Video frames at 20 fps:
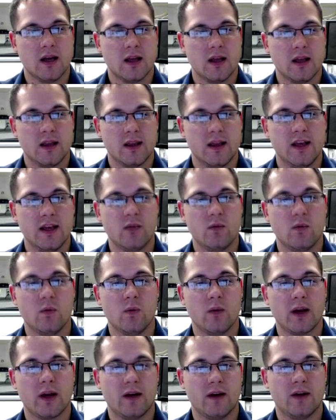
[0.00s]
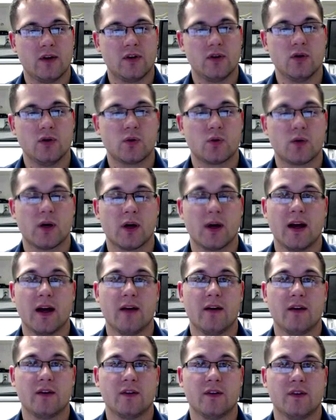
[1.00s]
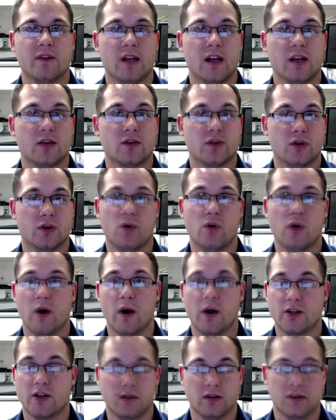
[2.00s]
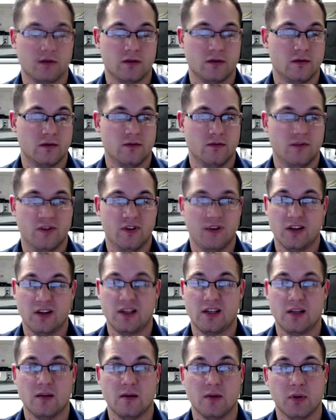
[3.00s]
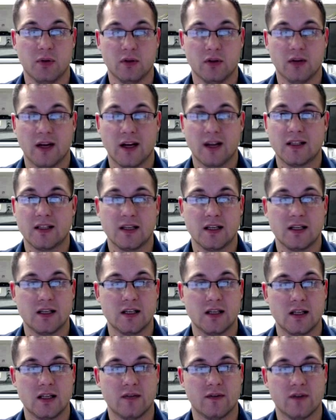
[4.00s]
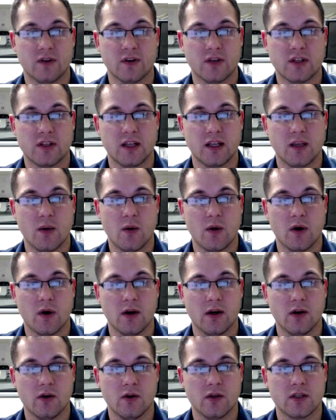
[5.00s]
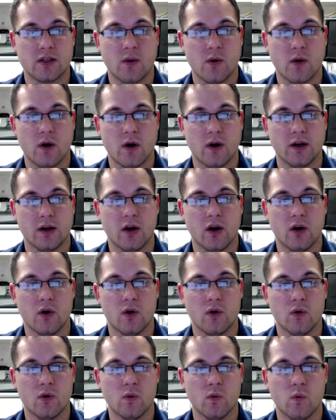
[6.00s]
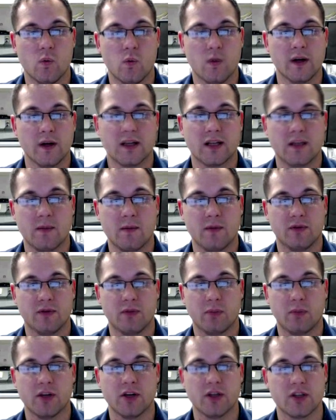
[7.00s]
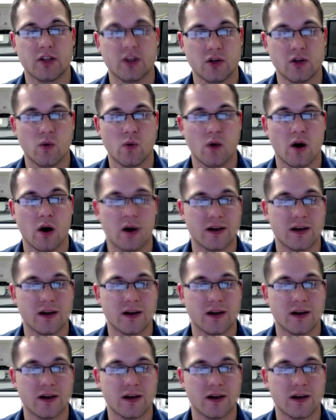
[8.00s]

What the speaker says: Then what we're going to have to do is we're going to have to fill out two questions. Very simple, nice and easy. The first thing they want to know is they want to know what type of person you are